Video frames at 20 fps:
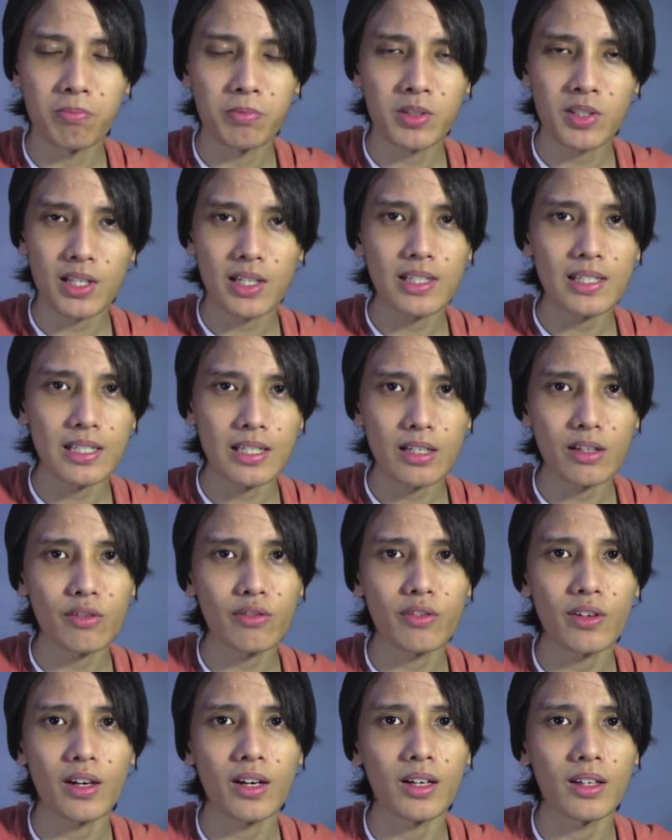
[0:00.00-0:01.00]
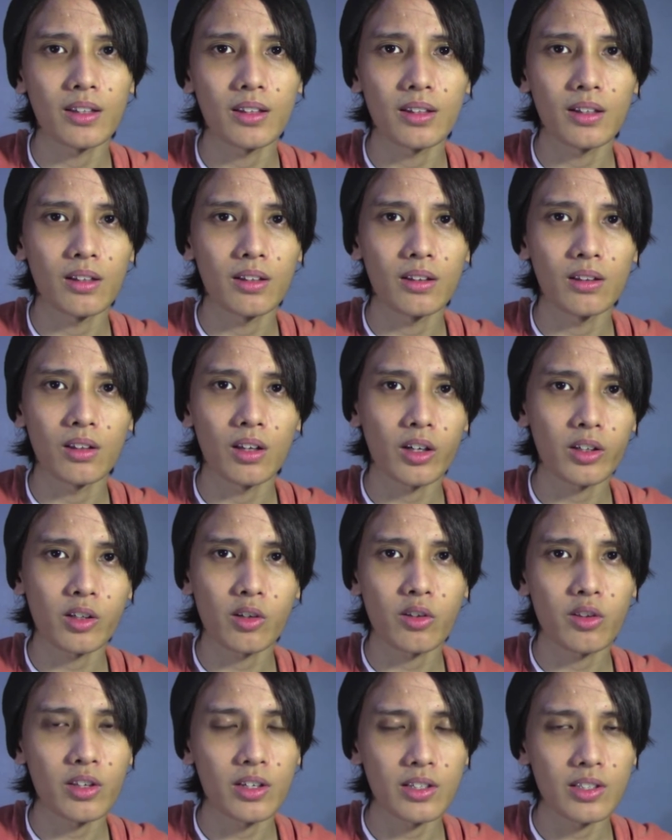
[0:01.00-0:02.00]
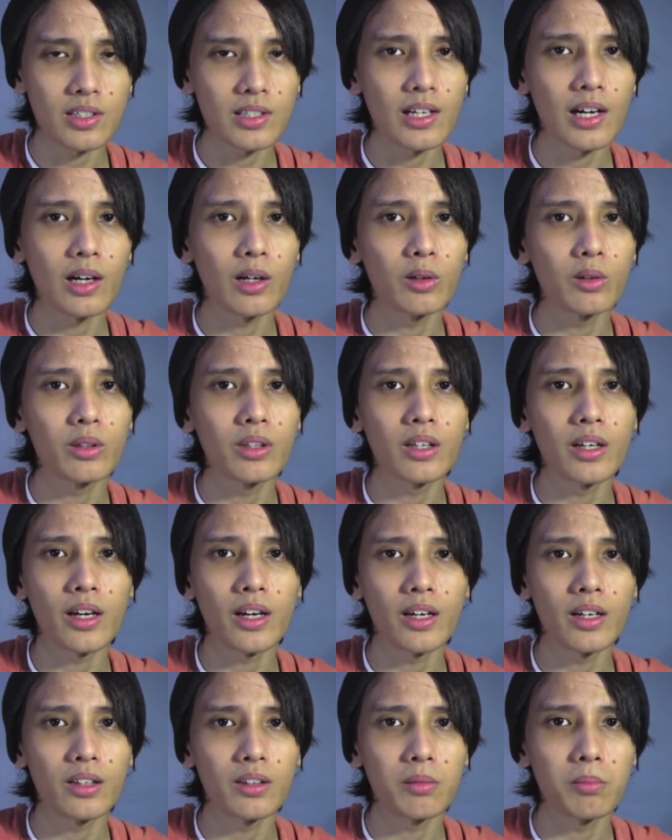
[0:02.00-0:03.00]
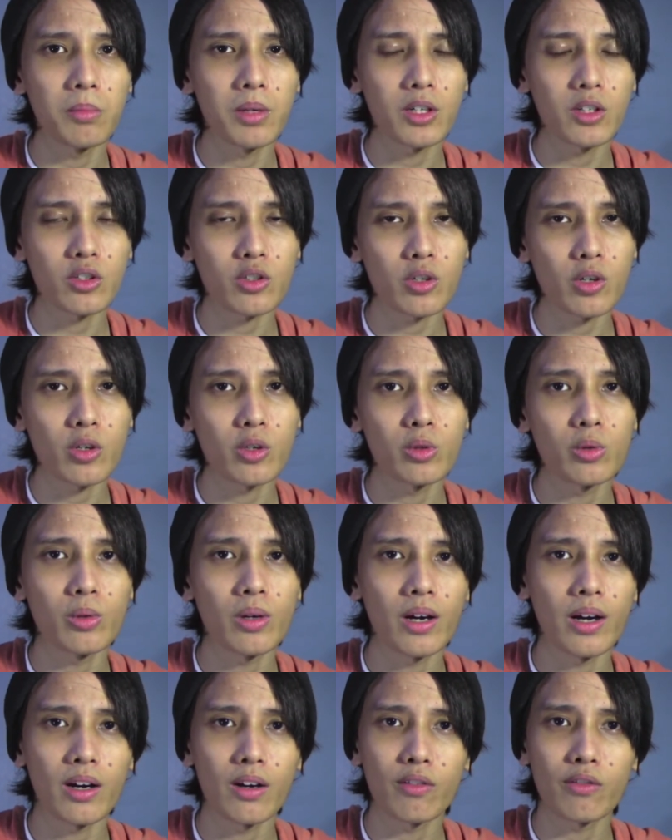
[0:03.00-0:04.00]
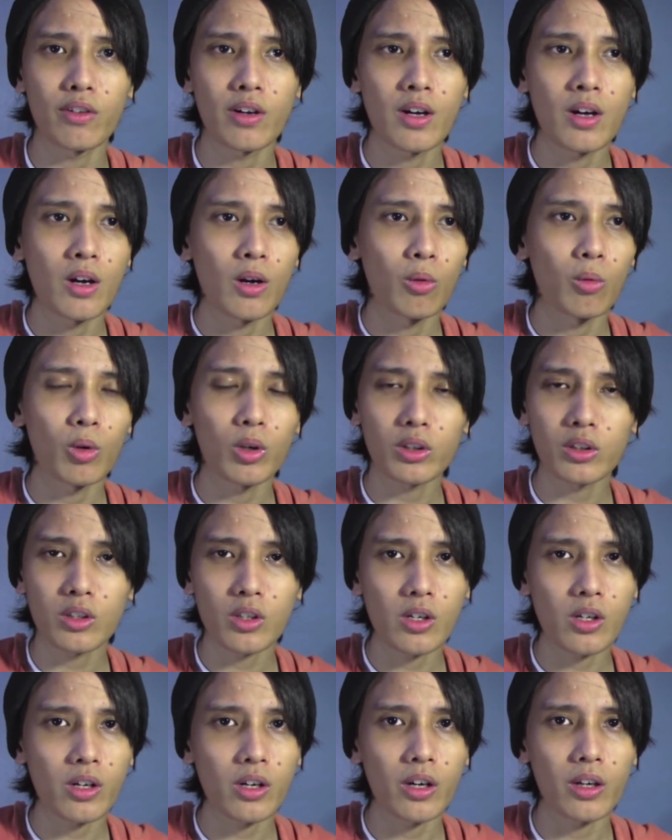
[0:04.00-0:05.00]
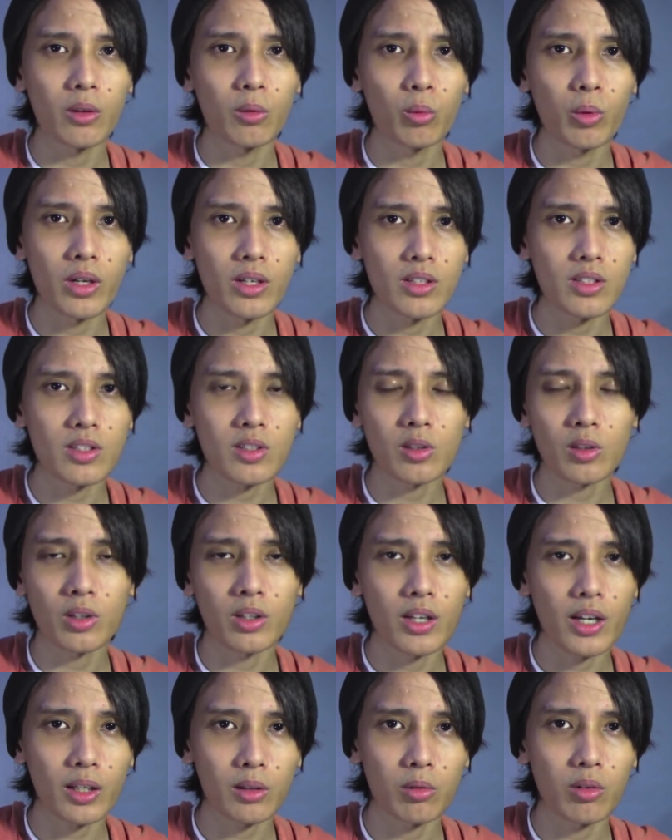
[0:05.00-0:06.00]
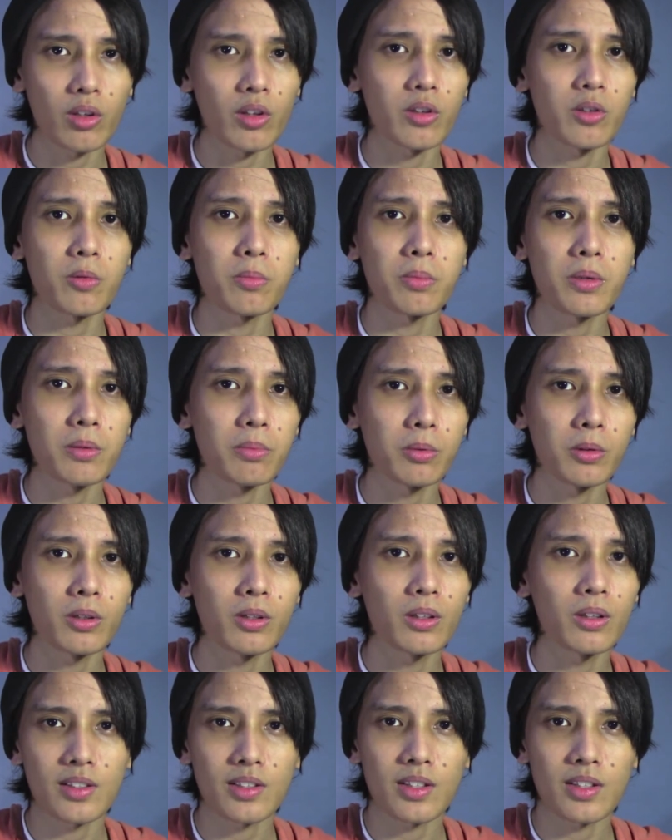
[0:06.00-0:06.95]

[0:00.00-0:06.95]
Stay safe and lock your things down and make sure you have water and ways to connect with other people.